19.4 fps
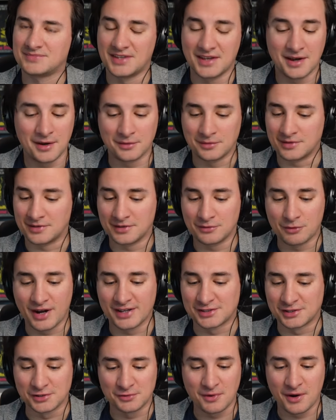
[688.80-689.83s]
No, the
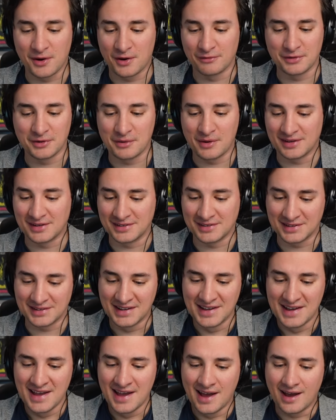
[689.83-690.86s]
wrestlers won't offer you anything.
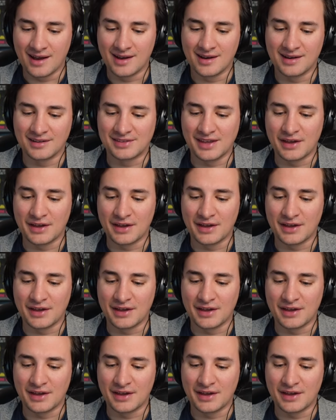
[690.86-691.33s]
Uh, they